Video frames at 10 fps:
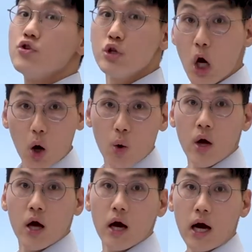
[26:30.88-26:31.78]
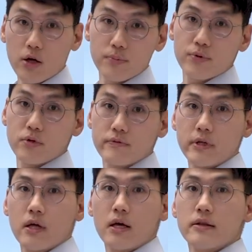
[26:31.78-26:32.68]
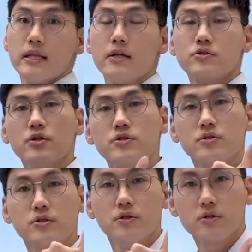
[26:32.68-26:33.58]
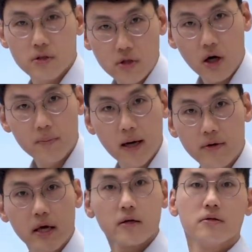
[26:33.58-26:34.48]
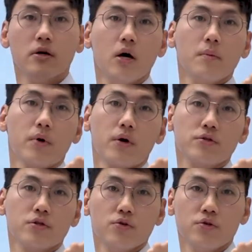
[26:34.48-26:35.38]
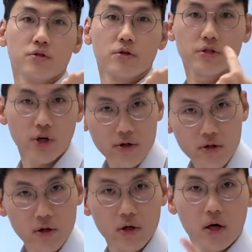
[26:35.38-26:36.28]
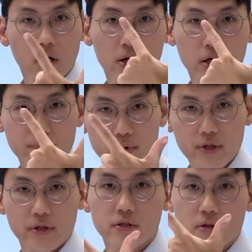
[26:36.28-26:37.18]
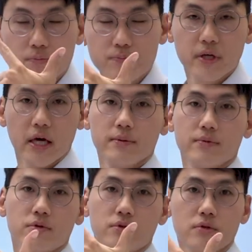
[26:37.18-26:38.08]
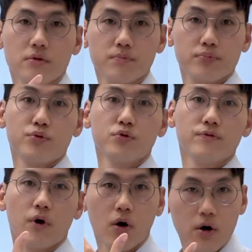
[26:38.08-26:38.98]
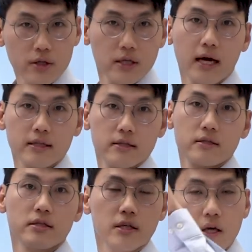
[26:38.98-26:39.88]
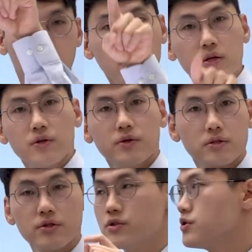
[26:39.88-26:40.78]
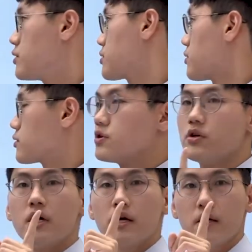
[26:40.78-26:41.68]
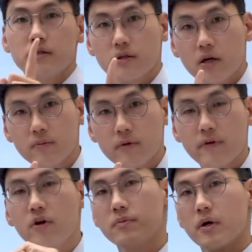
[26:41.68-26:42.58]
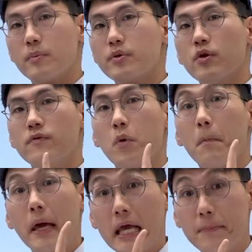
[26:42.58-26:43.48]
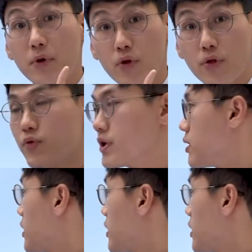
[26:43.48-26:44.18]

know how to prove it, not just using the compound angle, but also using the circle. Okay, please be able to prove all the identity using the unit circle. It's gonna be very popular for paper 3.